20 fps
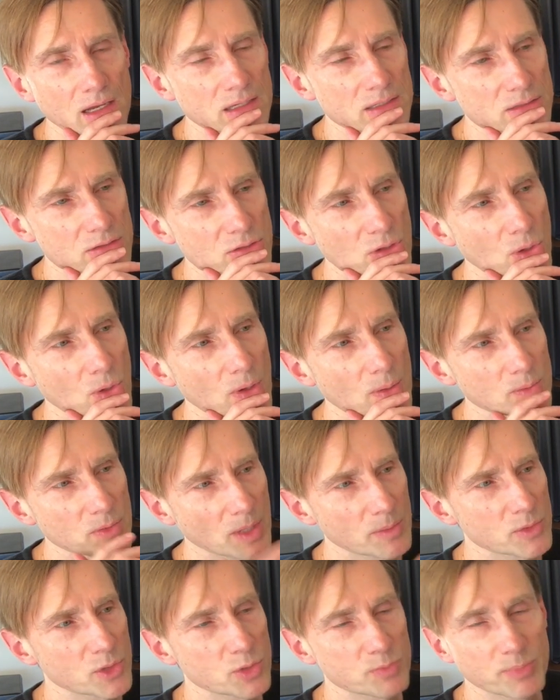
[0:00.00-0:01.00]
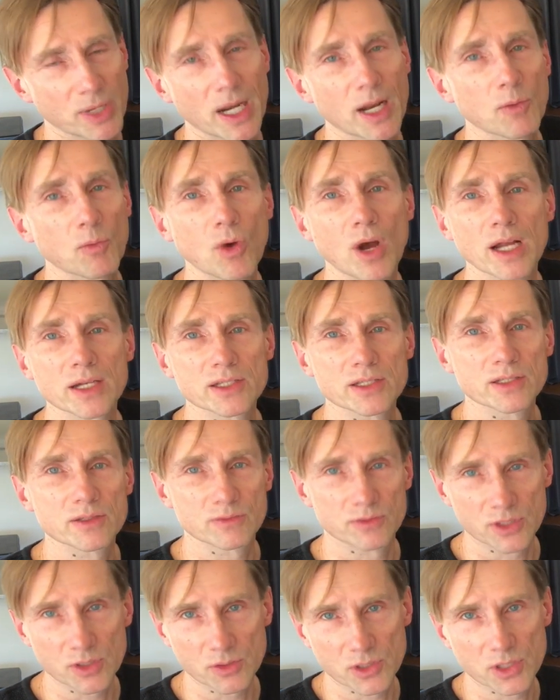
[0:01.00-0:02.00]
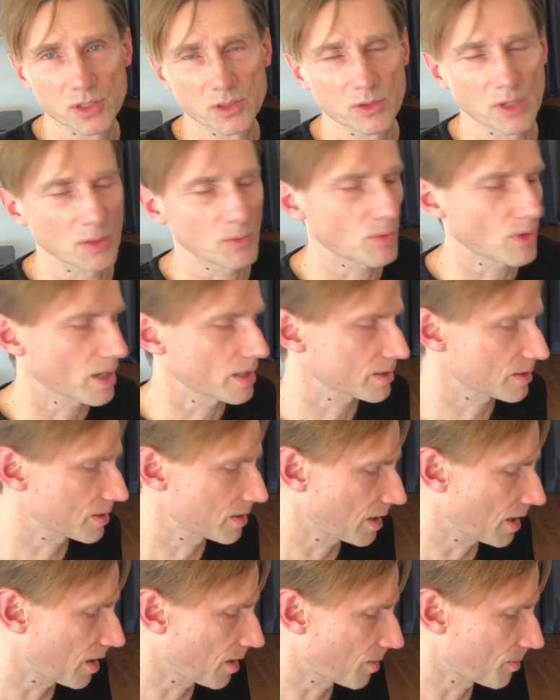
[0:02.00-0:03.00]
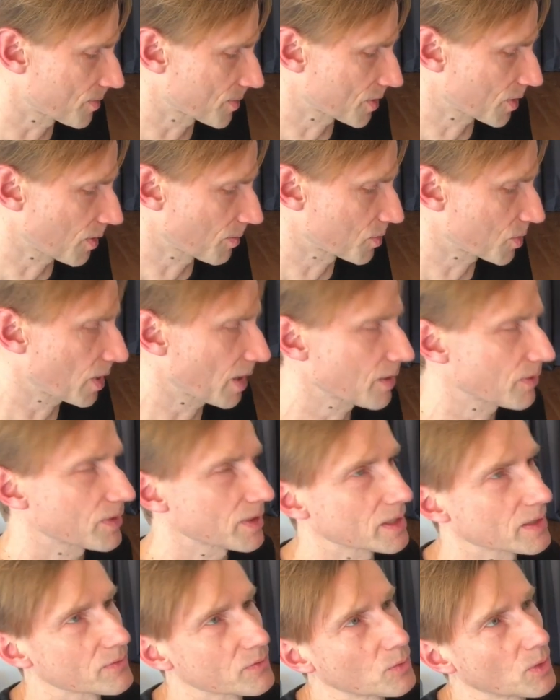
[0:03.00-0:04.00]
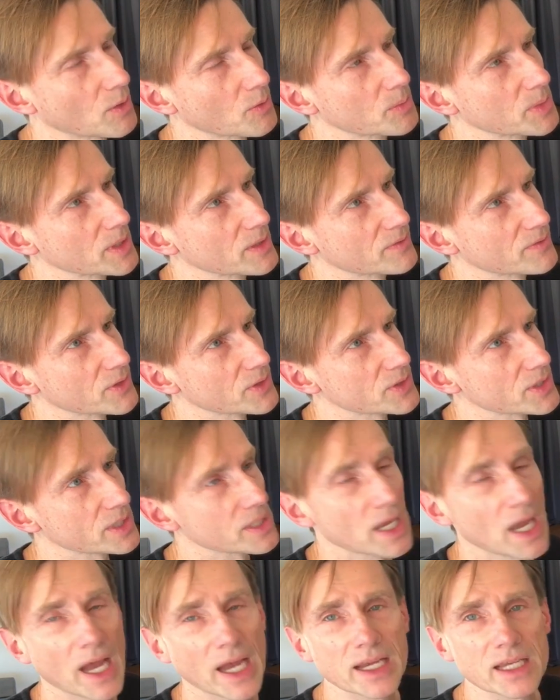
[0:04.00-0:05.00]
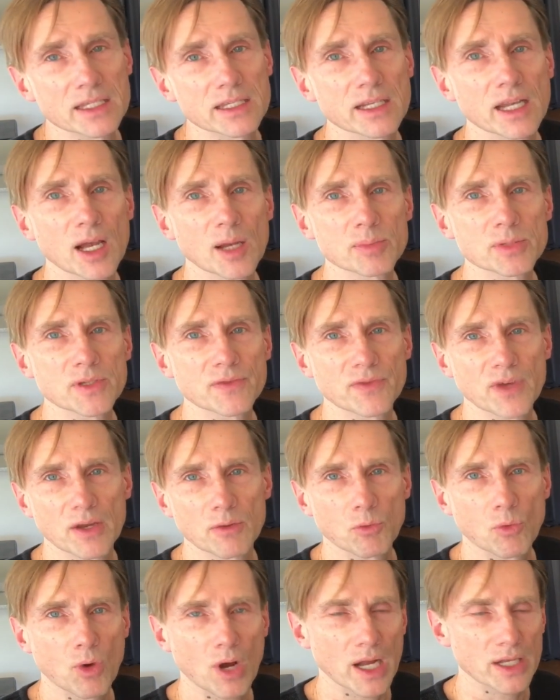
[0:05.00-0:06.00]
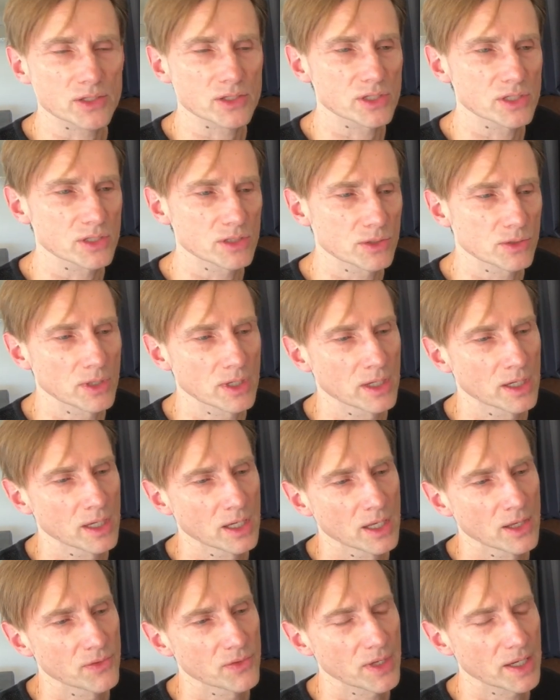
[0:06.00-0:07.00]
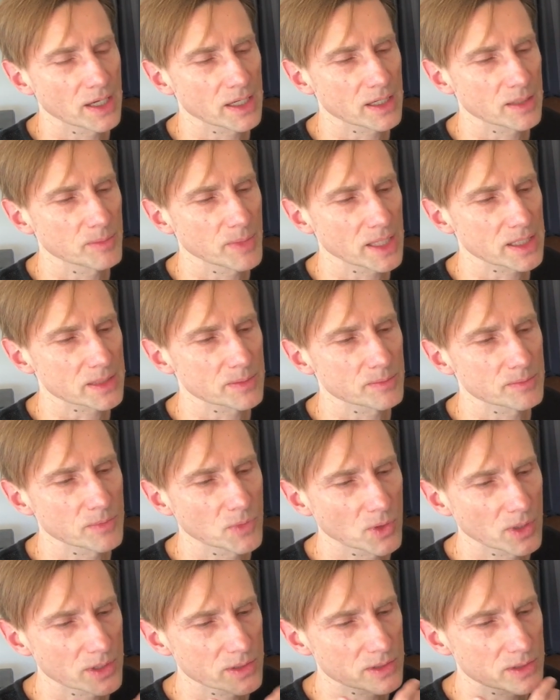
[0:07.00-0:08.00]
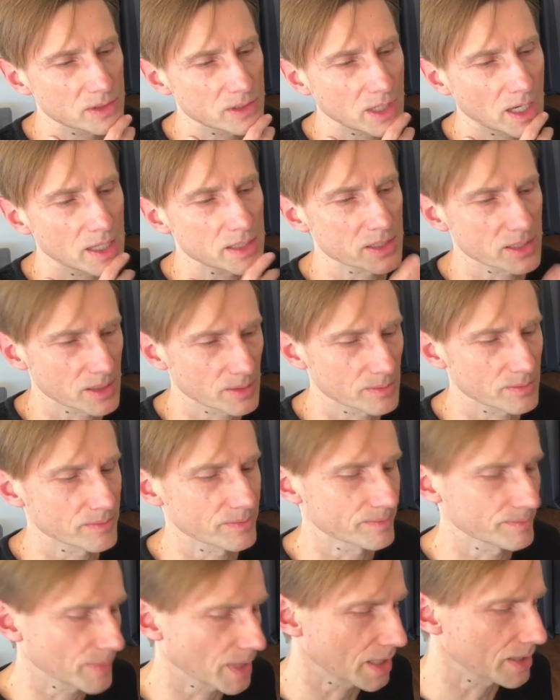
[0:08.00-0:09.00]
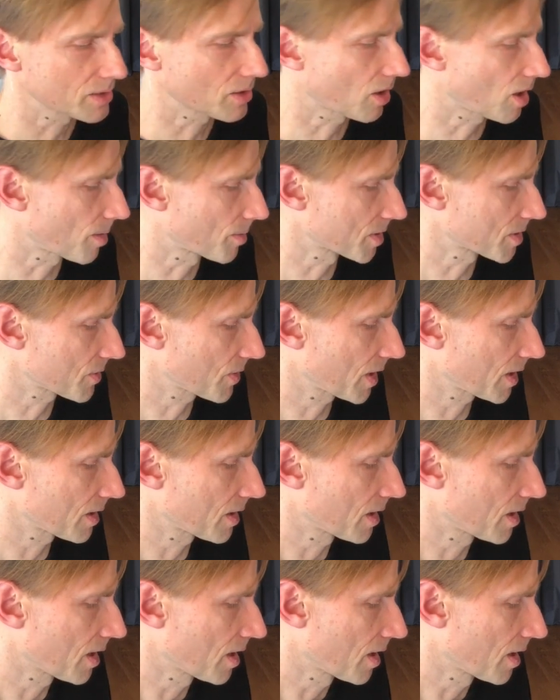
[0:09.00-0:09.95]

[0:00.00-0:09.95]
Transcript: So but I want you to. I want to help. So I'm trying to think of what would be the first thing. I guess it helps if I watch you, then I can make some more custom-made comments, right?